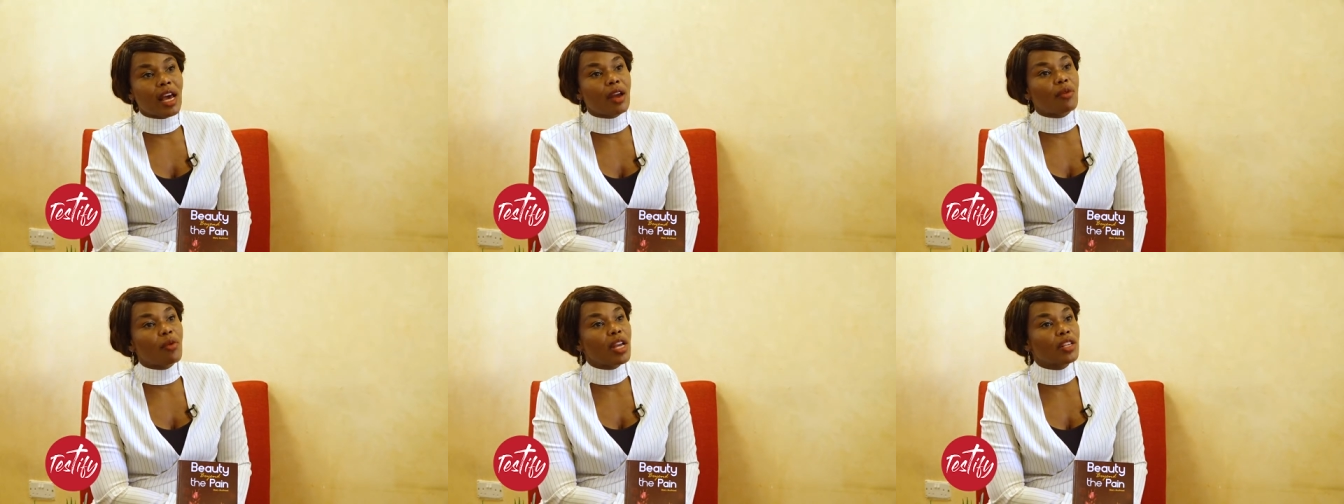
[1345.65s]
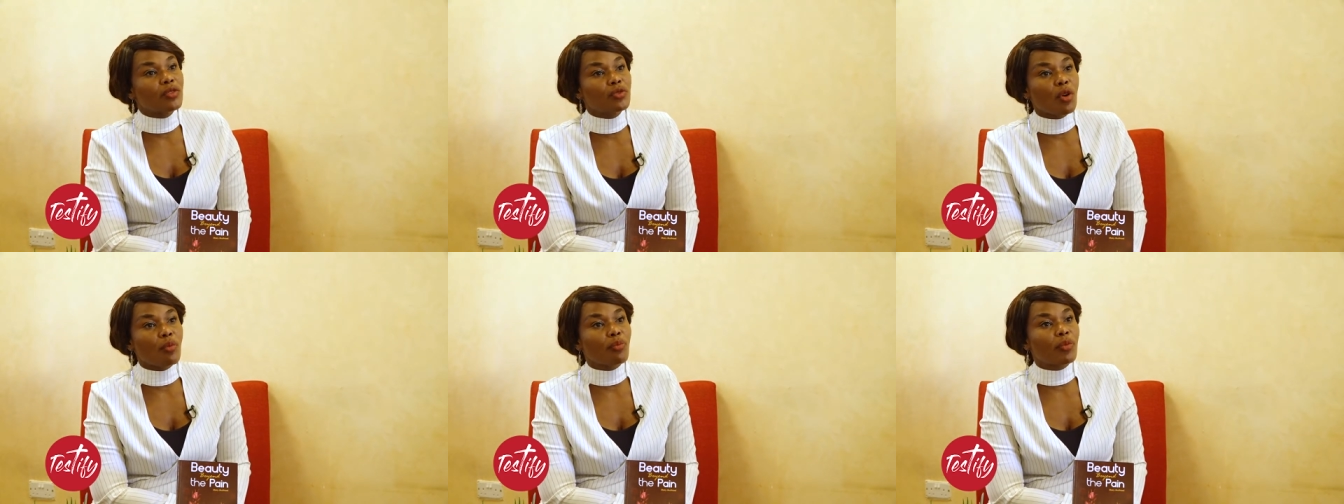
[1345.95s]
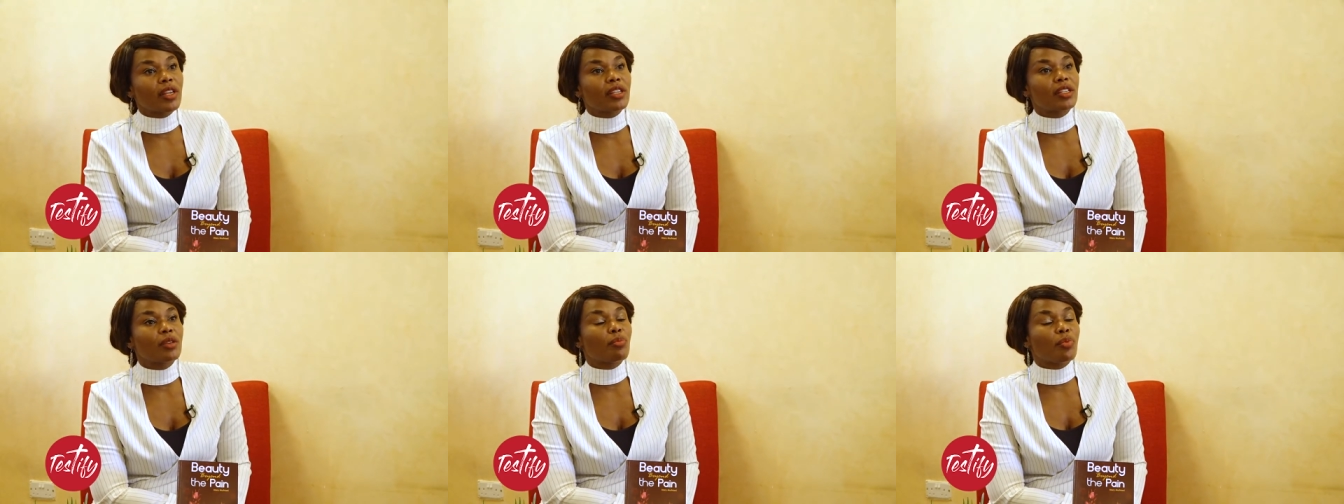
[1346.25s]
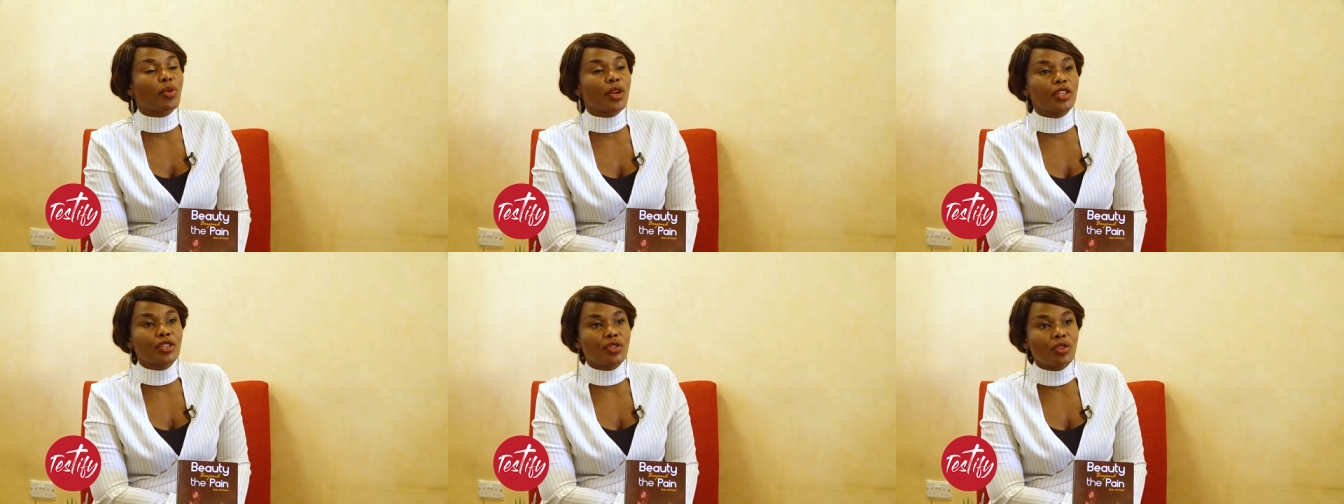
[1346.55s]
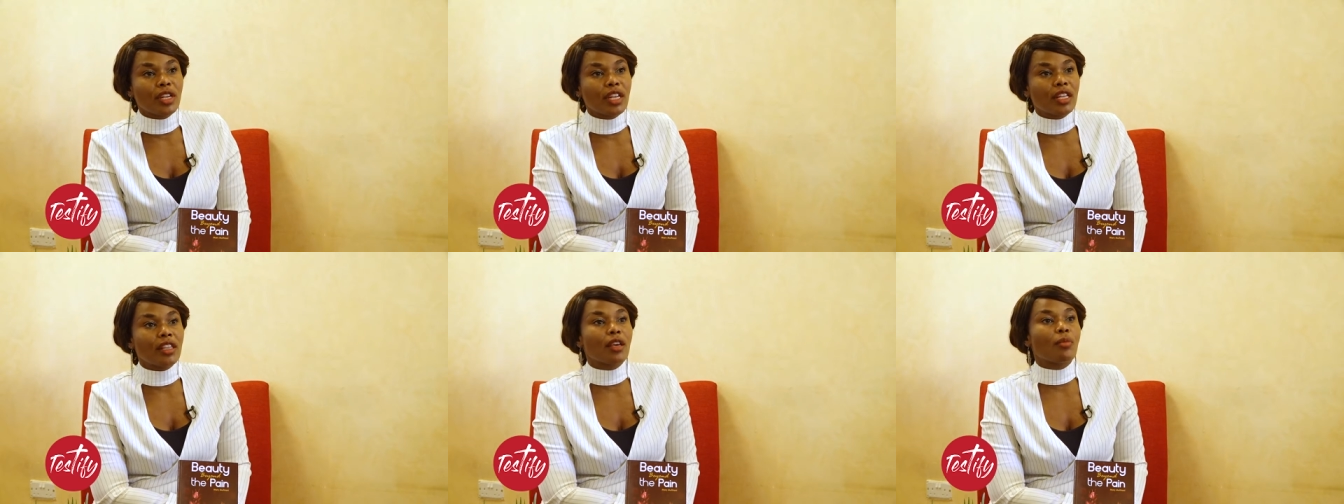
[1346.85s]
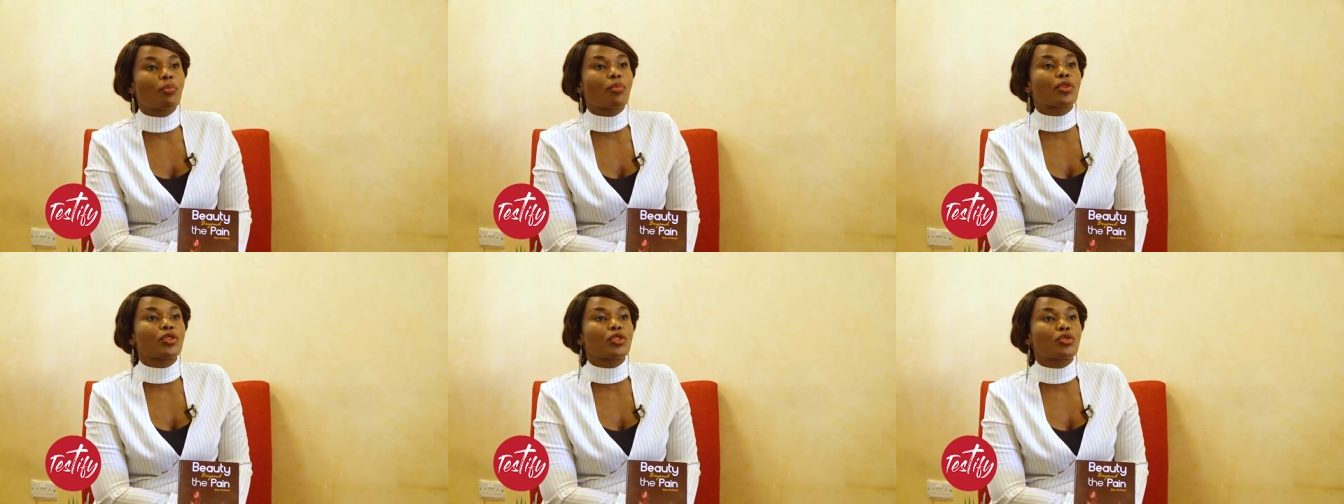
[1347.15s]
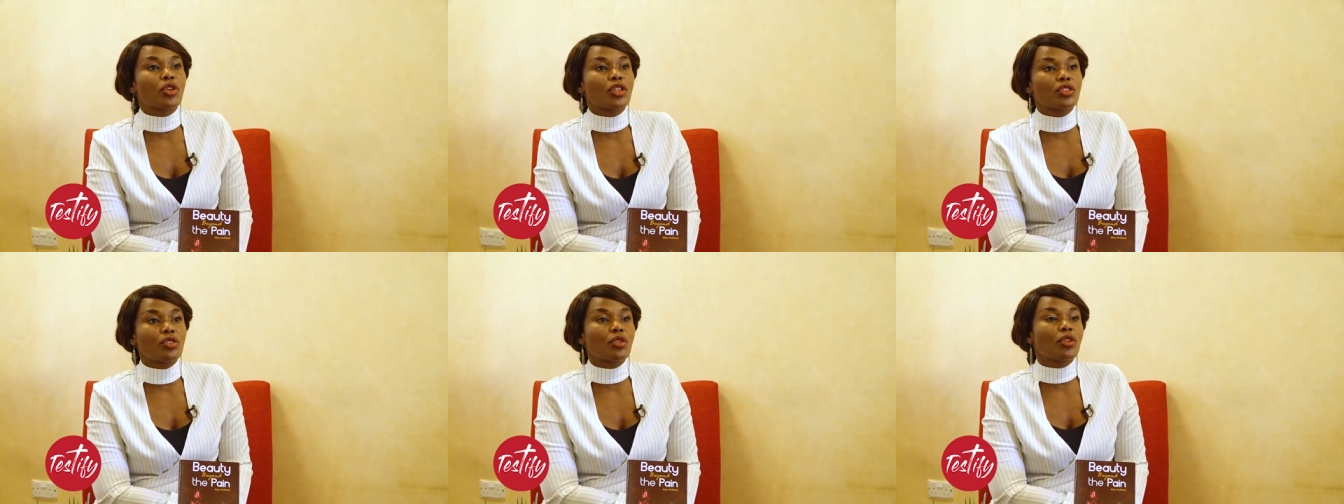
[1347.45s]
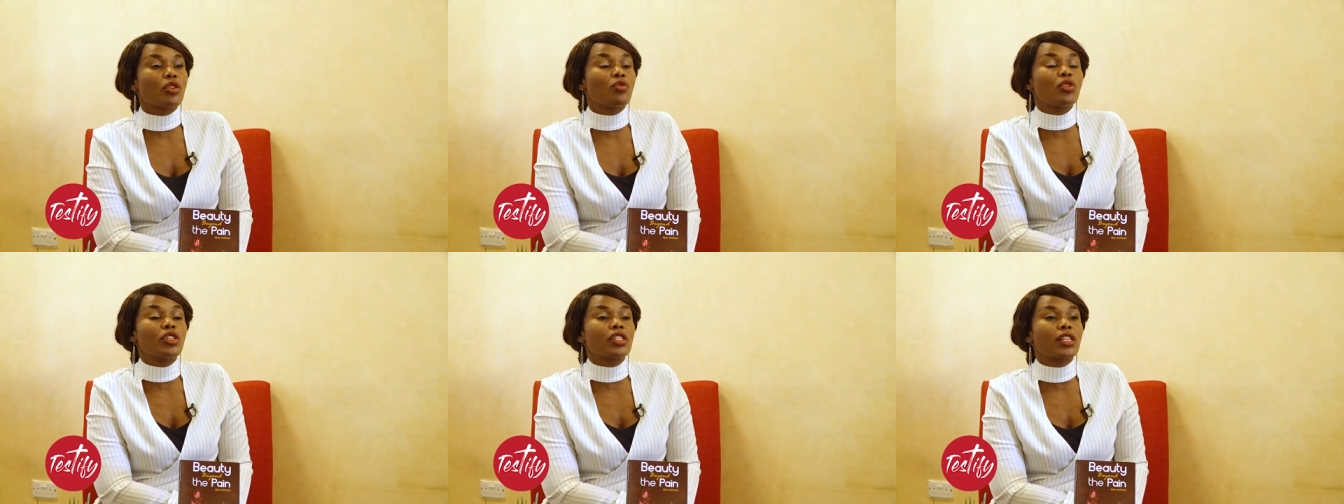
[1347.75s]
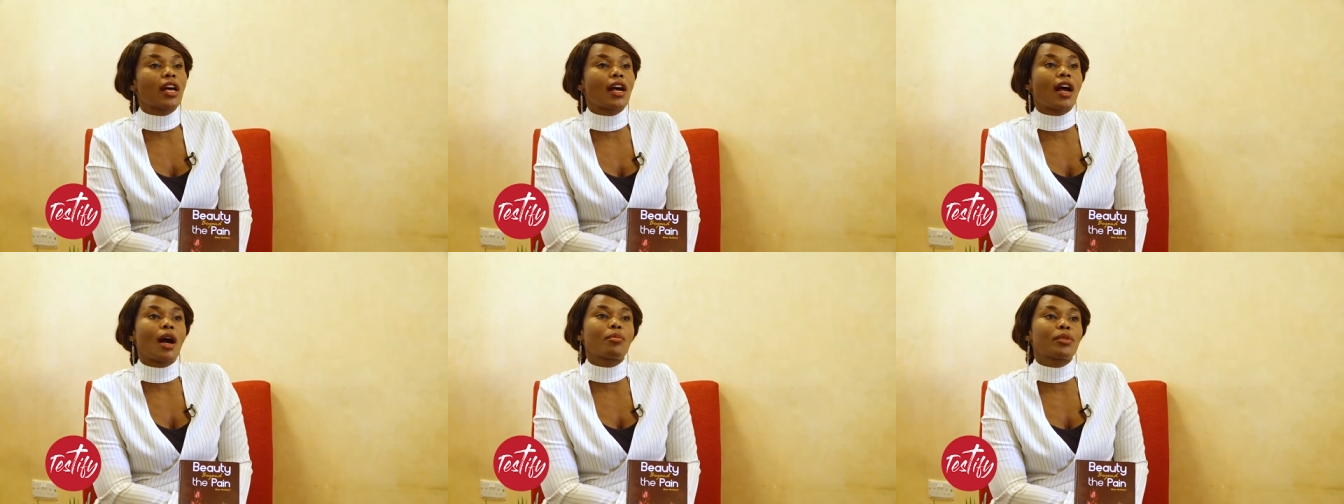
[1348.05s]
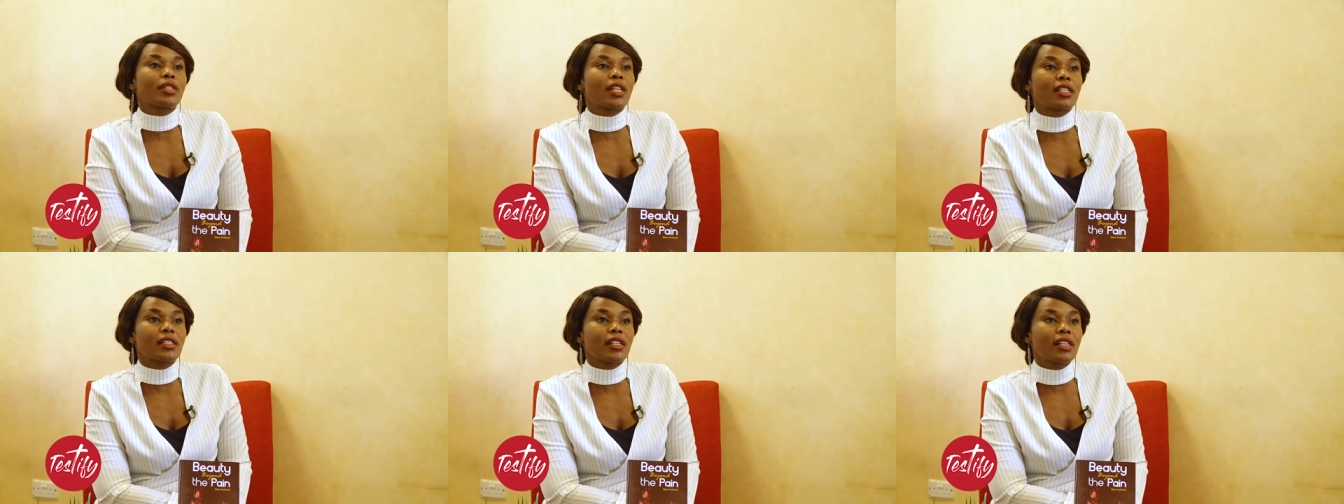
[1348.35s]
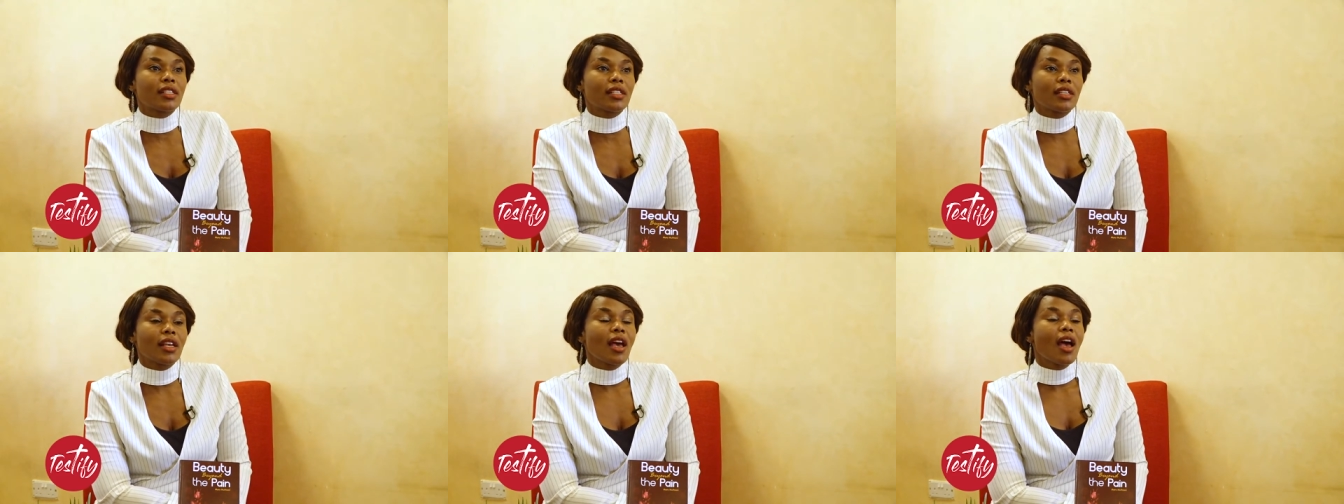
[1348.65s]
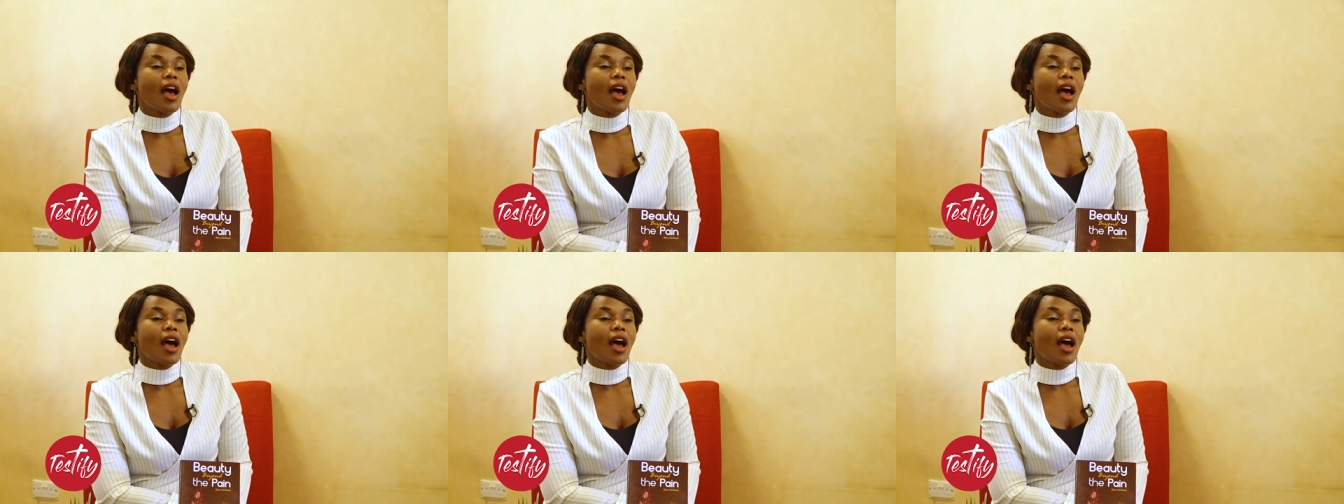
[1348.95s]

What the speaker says: Arise from the depression and the prostration in which circumstances